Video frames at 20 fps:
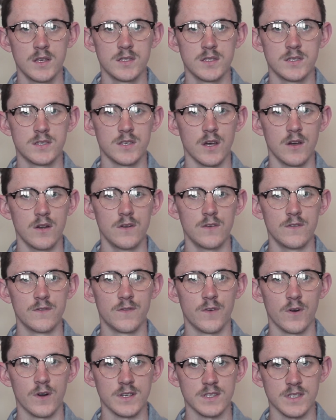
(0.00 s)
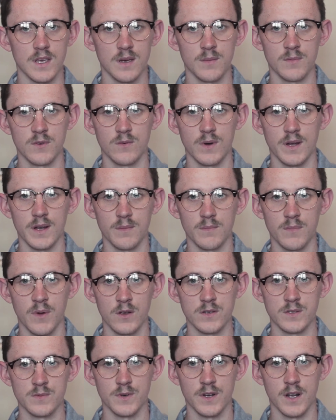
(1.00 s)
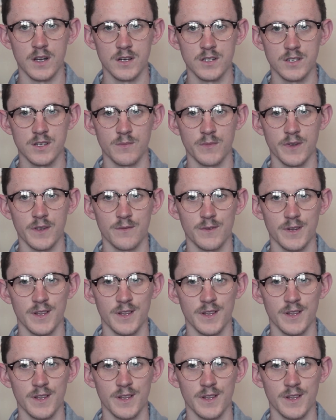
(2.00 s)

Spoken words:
So, for example, when in post-production we had